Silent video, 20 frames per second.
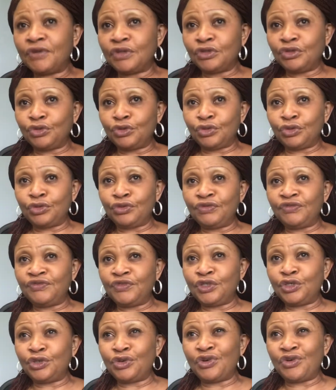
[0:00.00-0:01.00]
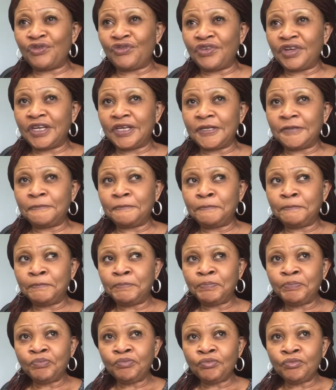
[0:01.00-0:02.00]
to do video of
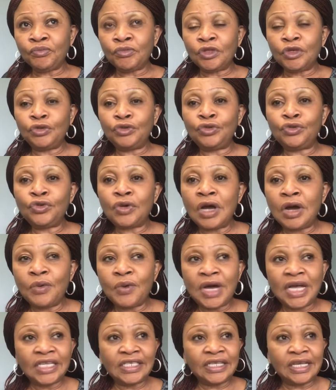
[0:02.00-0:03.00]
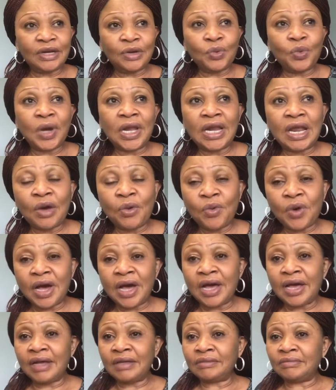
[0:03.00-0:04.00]
2 hours, 1
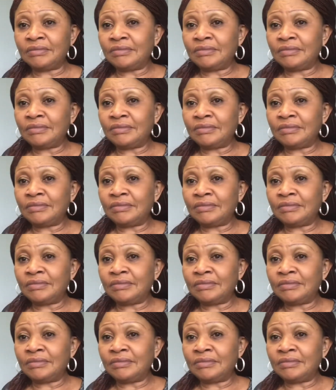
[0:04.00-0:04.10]
hour,